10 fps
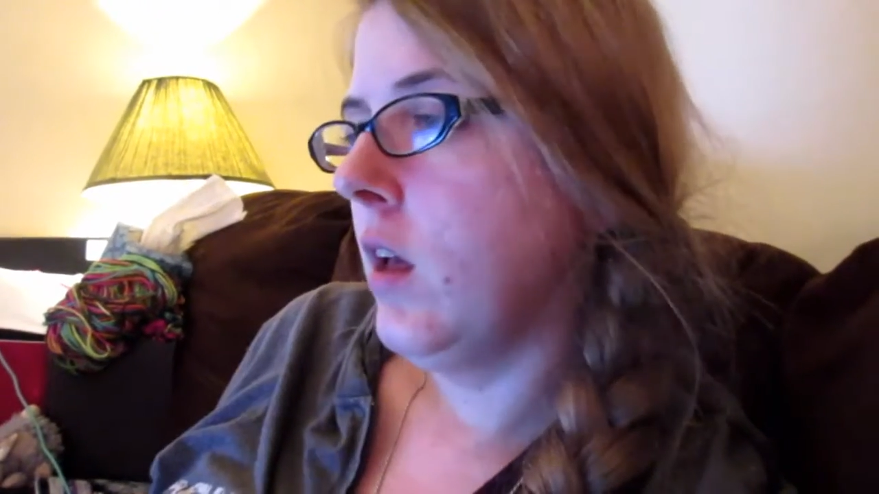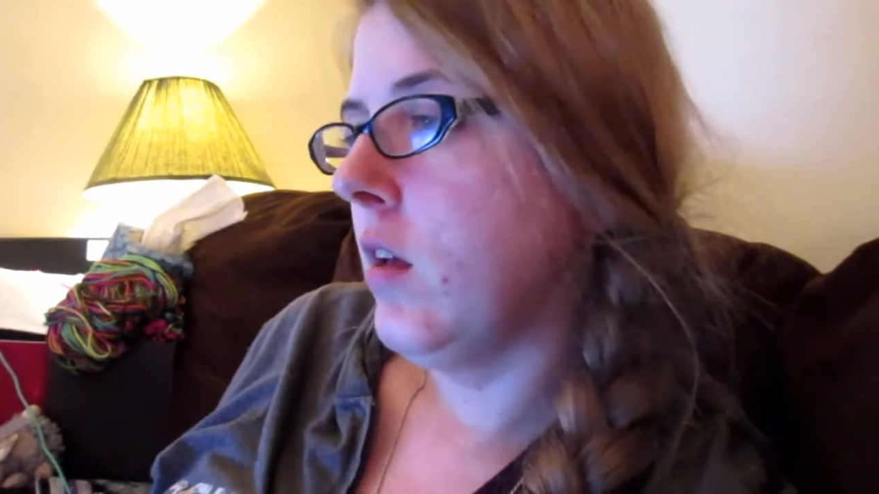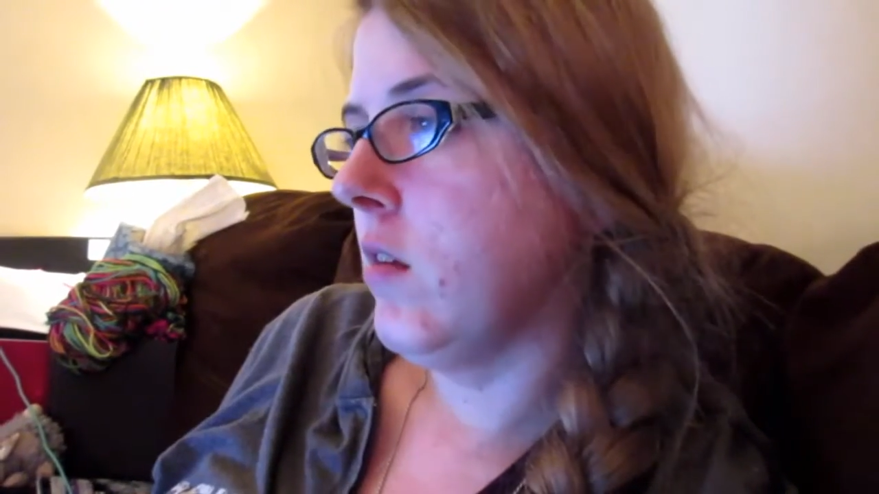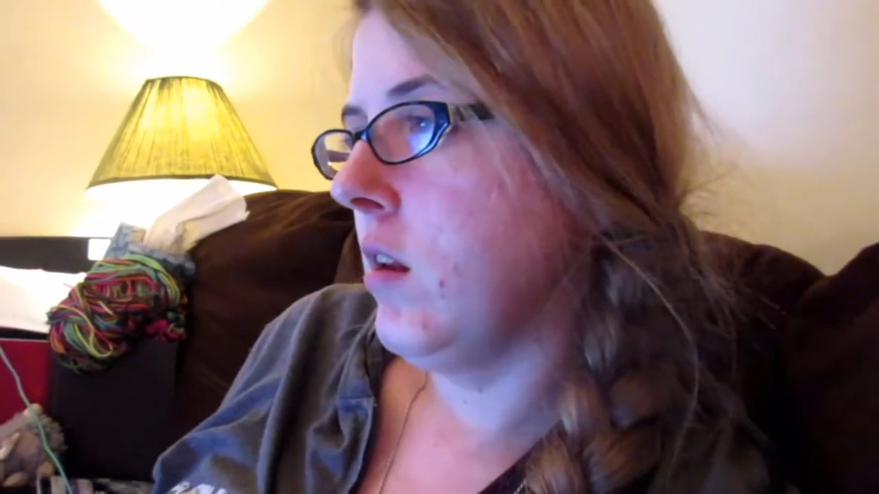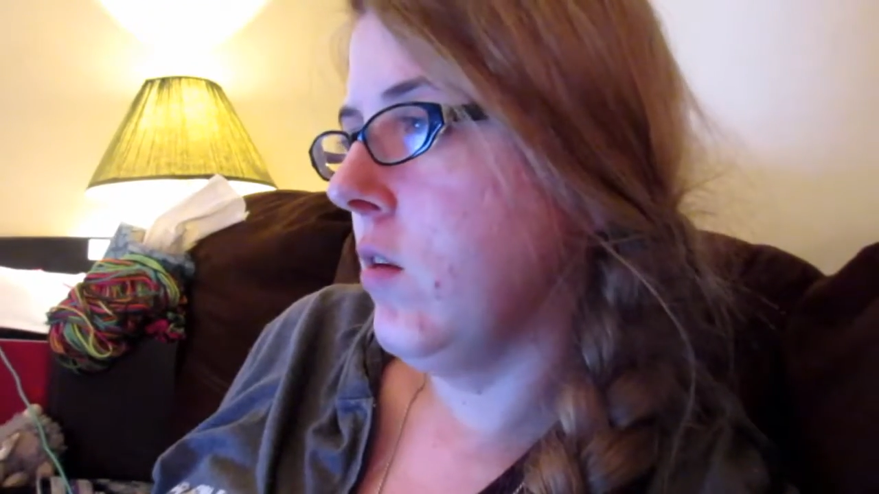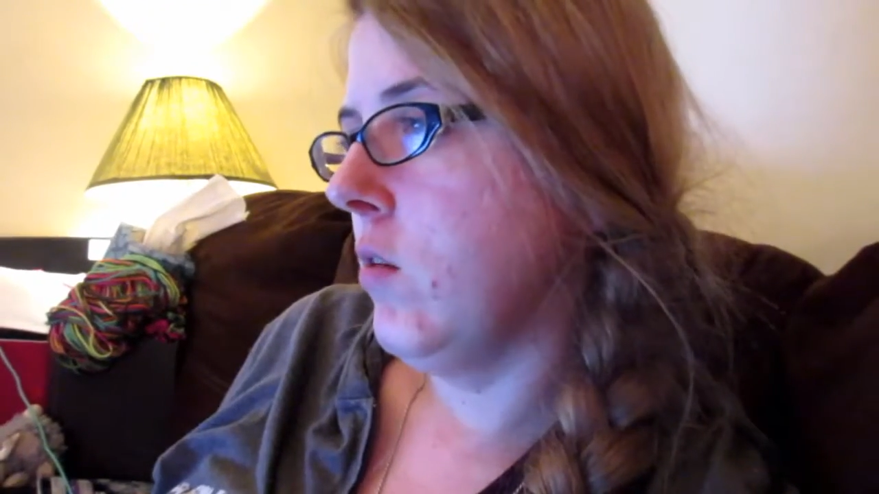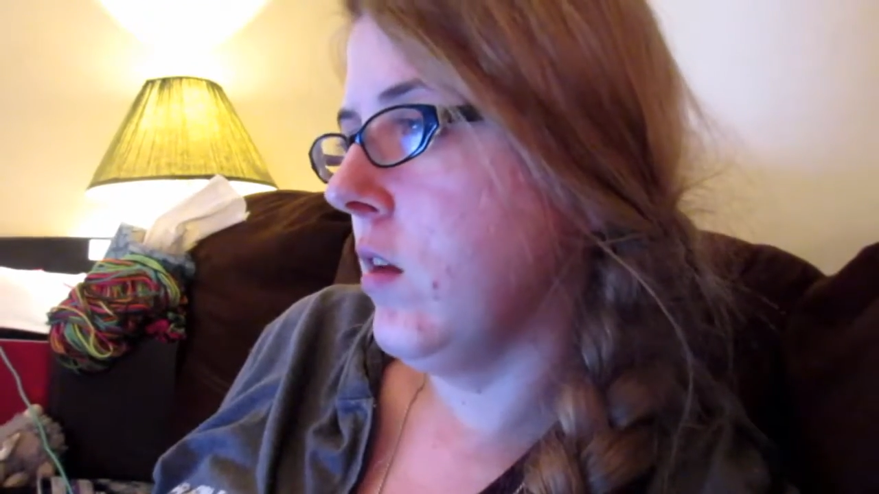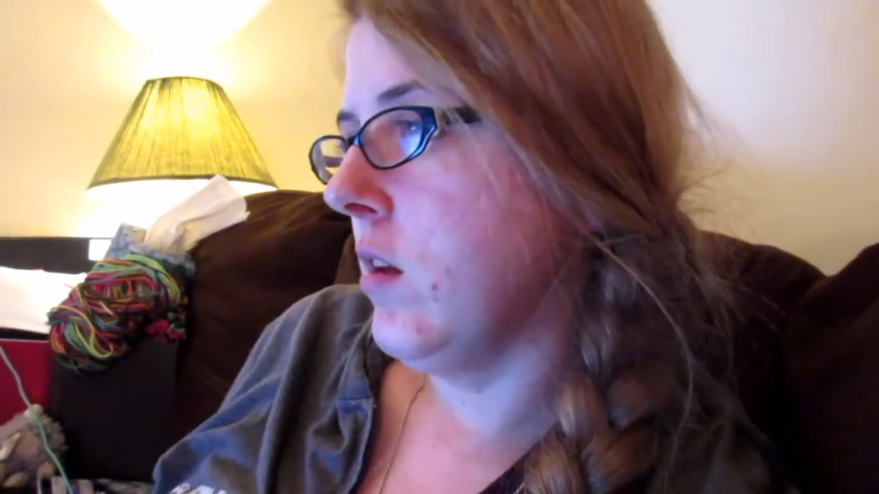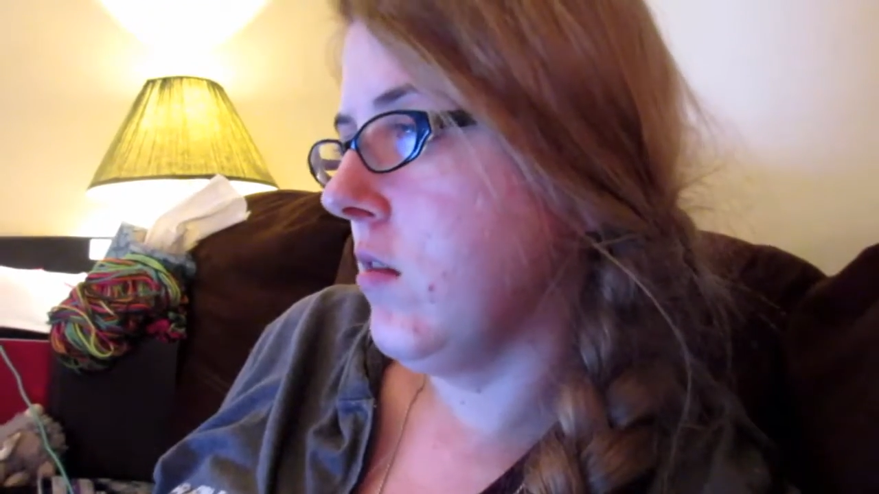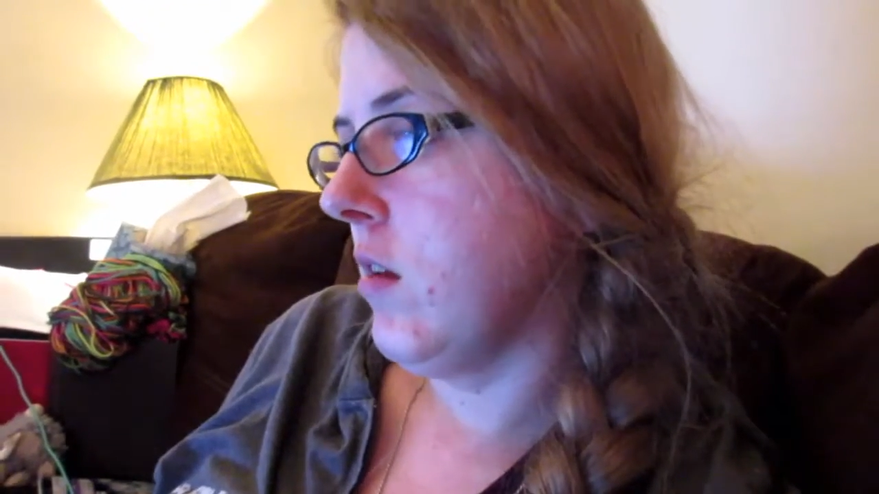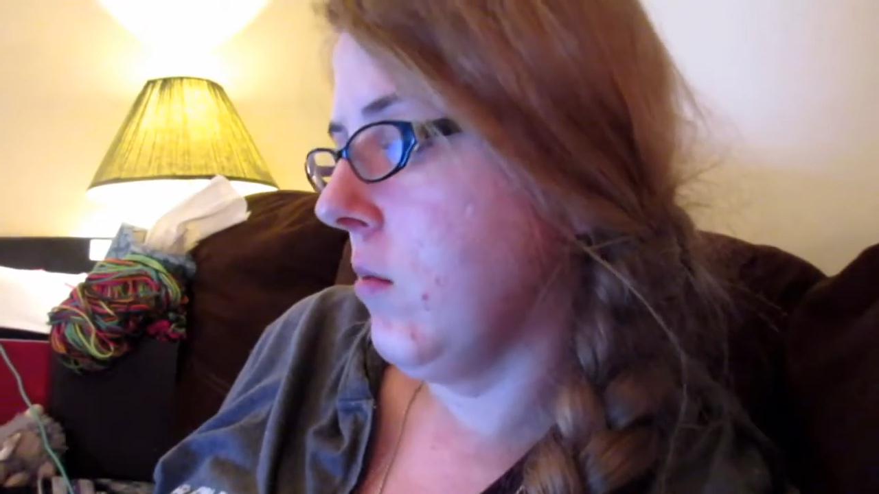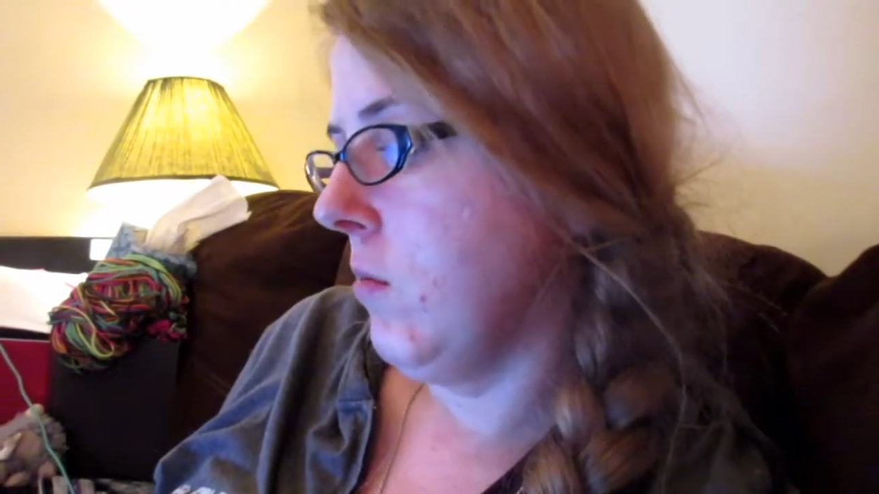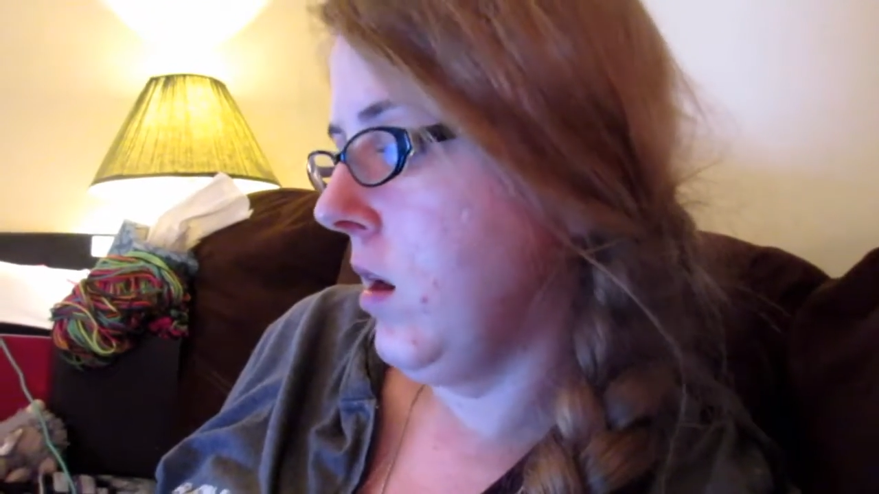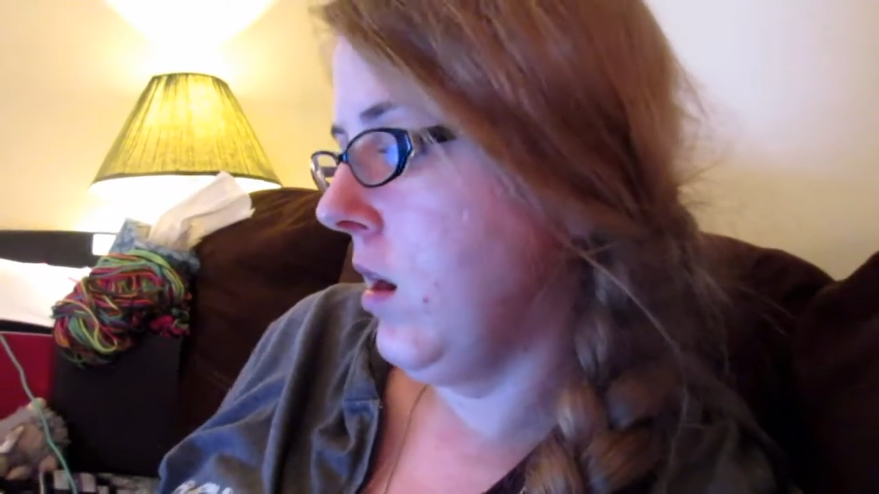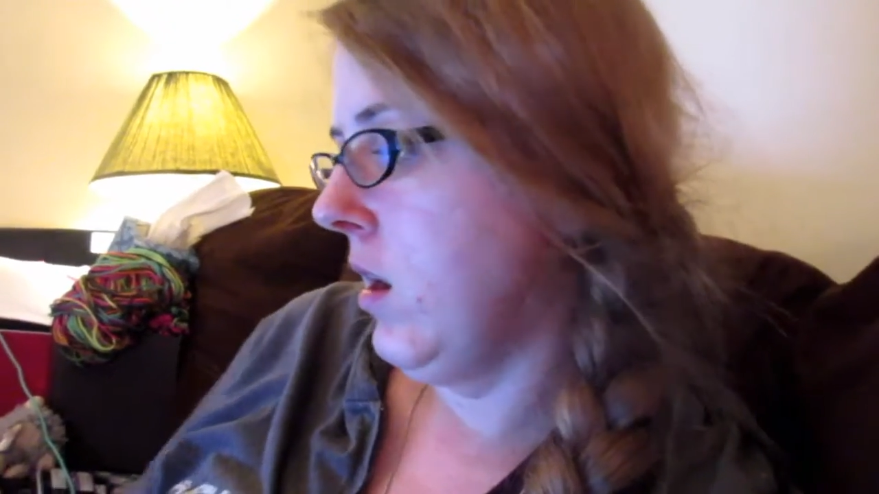because I know that's
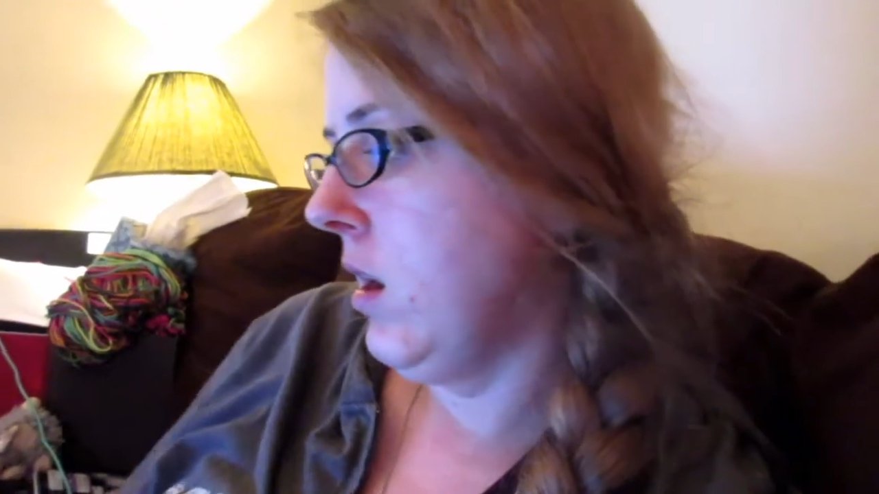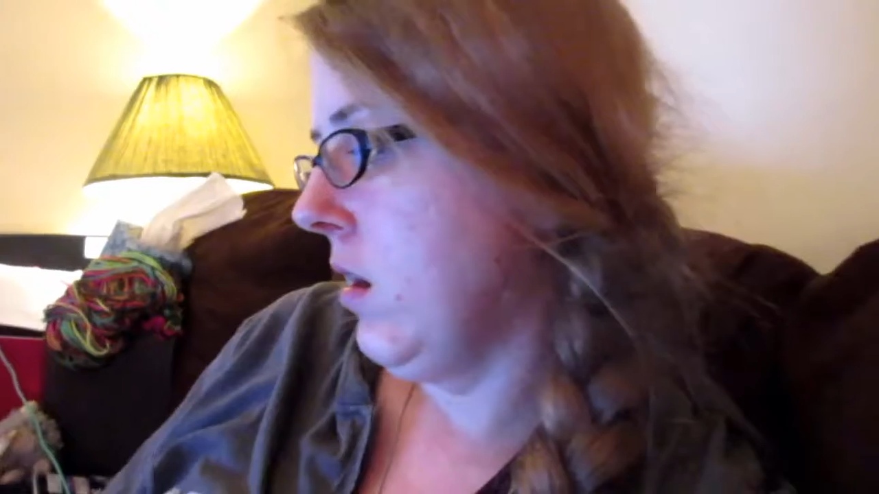coming